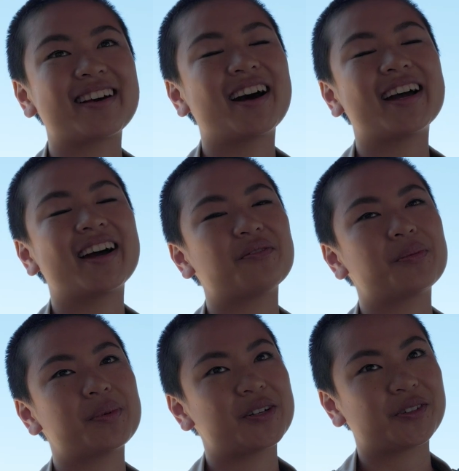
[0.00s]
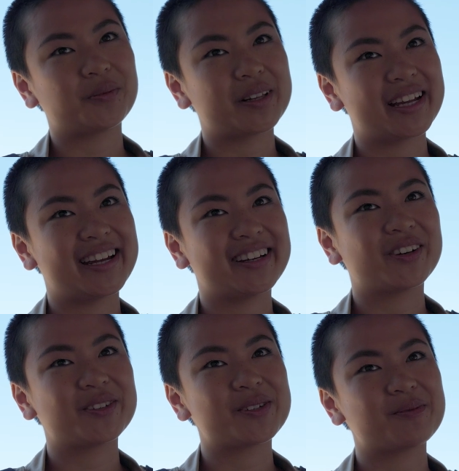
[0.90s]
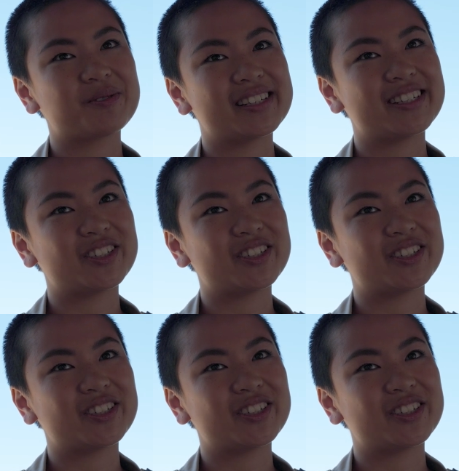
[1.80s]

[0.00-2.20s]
I have the pleasure of playing Constable Cindy